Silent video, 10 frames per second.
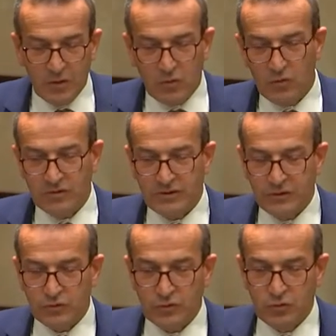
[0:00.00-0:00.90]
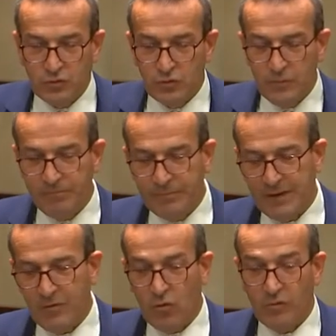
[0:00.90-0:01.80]
Gawler Central,
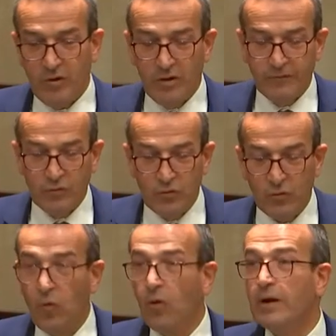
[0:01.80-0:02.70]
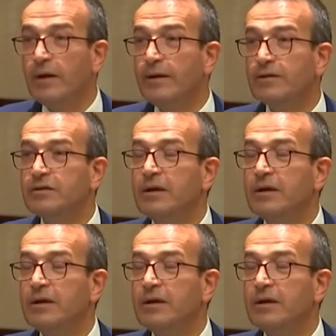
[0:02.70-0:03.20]
Gawler Oval, Gawler,